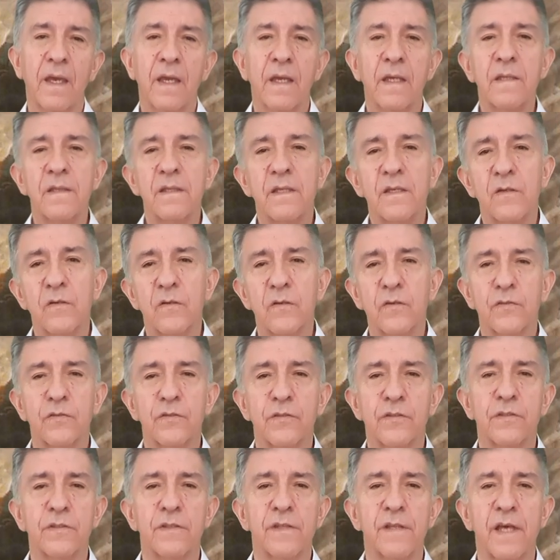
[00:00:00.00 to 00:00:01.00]
In the
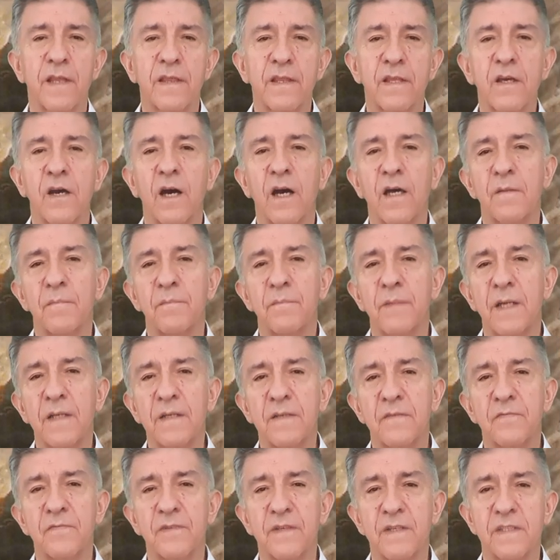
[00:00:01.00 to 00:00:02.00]
order that God
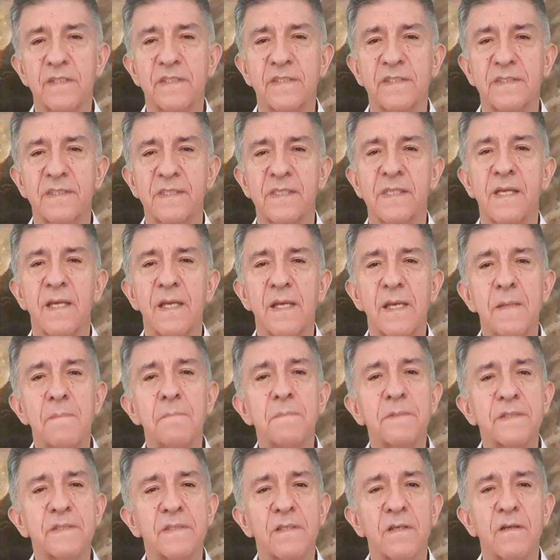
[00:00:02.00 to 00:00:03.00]
manifests
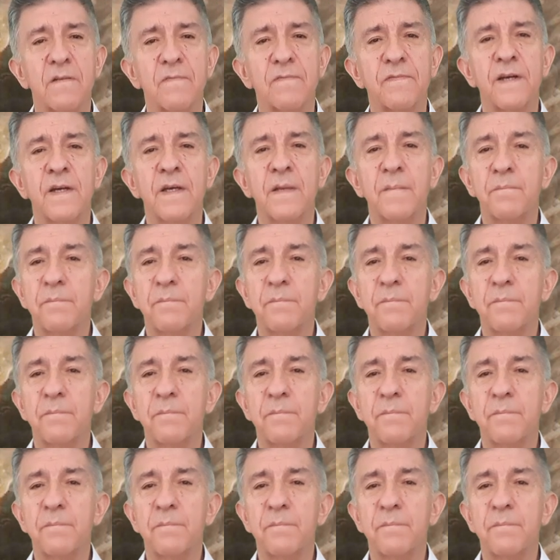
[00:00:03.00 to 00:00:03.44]
Himself